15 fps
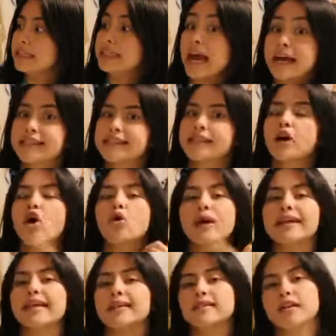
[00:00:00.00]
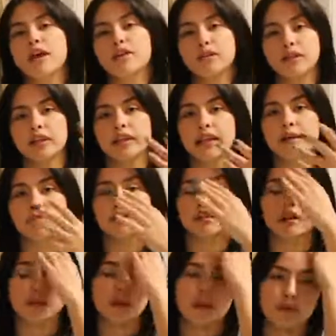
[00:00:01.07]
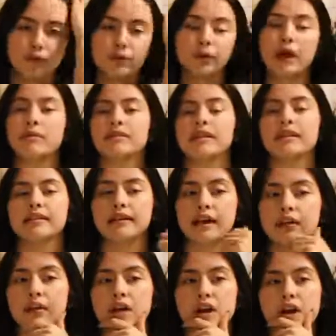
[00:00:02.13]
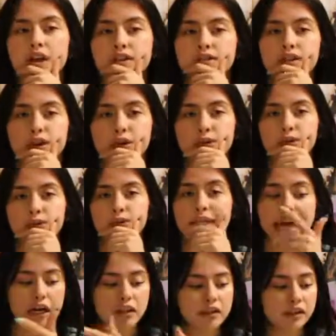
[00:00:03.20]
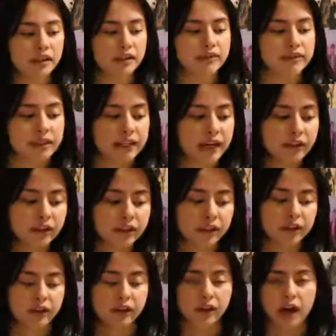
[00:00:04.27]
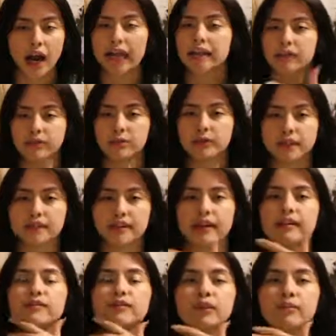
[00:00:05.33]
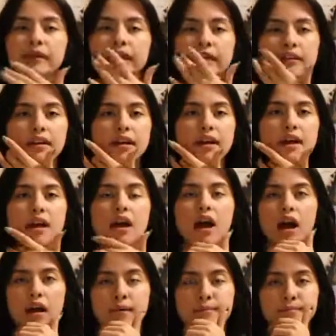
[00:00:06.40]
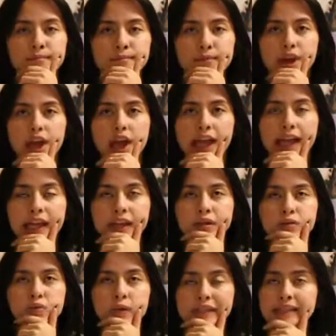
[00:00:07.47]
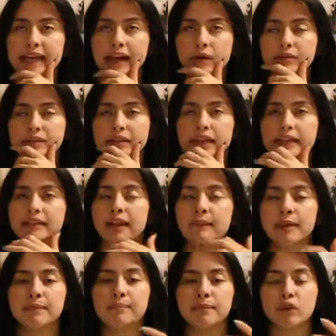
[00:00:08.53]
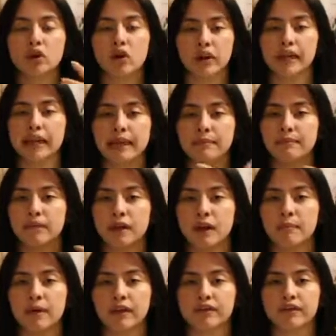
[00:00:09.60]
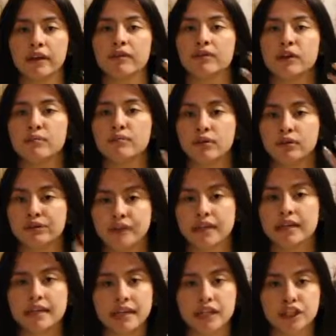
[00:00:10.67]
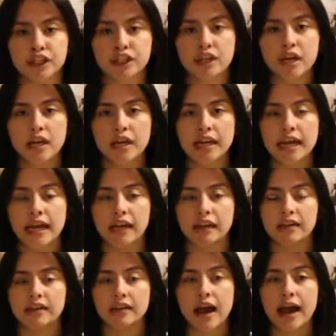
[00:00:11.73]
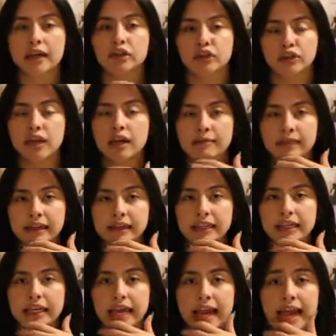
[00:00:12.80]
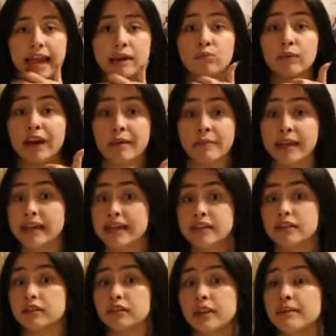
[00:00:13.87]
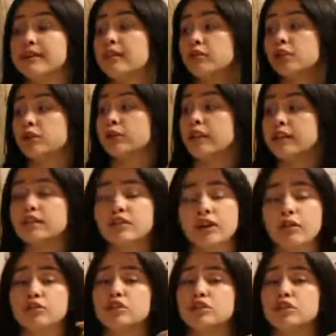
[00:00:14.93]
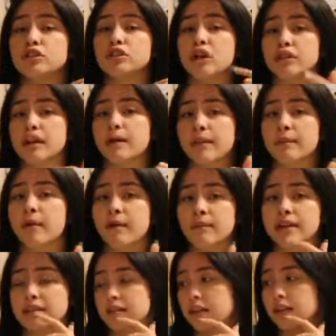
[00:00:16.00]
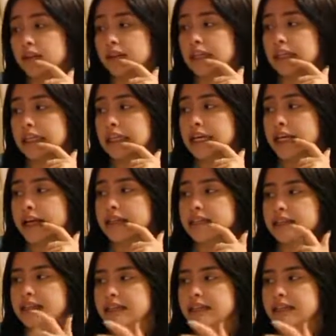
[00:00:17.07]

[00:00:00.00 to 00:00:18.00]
Yes. Okay, that's another story I was going to tell. So we actually lived together. I lived with this ex for a bit. And one day I was like, let me cook him my favorite Puerto Rican dish. And I learned how to make it. And when I made it, let me tell you, it turned out just how my mom makes it. I